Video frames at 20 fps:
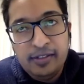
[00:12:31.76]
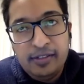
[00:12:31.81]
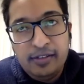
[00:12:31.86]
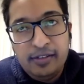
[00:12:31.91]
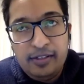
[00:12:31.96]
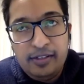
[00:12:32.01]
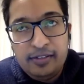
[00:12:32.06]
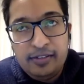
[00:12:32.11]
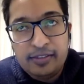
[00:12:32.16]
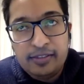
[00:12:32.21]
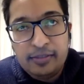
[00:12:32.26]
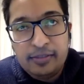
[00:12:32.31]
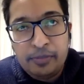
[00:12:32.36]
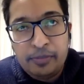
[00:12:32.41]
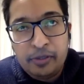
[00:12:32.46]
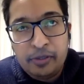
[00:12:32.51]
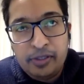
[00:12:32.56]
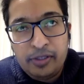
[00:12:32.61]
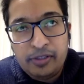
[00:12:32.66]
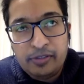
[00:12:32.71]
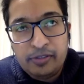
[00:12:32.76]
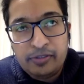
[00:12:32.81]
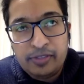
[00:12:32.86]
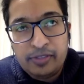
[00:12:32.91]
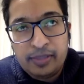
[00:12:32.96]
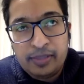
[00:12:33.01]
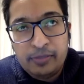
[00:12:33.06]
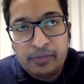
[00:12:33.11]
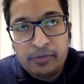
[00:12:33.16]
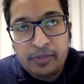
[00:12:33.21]
is a point of
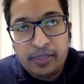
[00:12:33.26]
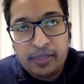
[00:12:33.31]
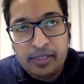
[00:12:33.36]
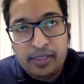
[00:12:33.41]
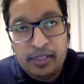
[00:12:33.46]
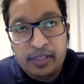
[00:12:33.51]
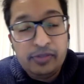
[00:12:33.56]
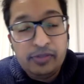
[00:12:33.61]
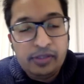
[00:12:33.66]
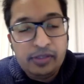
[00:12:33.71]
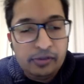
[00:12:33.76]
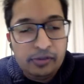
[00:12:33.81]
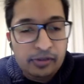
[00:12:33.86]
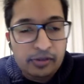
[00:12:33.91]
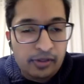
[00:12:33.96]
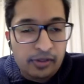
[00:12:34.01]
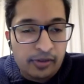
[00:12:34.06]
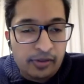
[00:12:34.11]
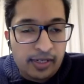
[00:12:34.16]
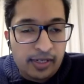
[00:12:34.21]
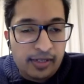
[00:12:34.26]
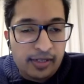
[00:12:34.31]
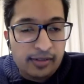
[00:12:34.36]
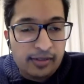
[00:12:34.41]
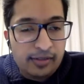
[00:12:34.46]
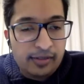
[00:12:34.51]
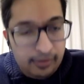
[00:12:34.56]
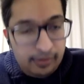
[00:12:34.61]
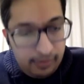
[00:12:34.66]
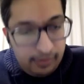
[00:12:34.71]
time where, even though you're right,
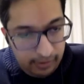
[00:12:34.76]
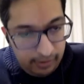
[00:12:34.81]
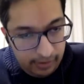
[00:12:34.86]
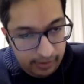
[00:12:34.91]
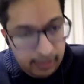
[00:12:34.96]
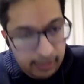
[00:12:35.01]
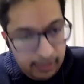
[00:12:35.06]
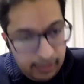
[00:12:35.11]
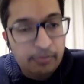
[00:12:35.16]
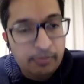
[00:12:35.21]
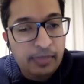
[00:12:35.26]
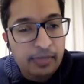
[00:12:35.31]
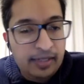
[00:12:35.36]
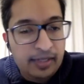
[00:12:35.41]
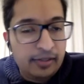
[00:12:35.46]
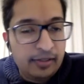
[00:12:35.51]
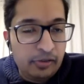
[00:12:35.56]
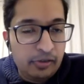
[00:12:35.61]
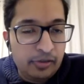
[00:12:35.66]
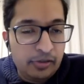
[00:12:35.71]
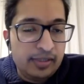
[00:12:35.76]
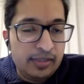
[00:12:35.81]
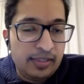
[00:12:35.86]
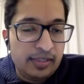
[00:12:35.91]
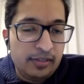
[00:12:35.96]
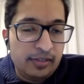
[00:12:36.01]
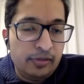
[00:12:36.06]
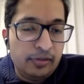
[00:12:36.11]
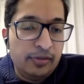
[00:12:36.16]
it will make sure that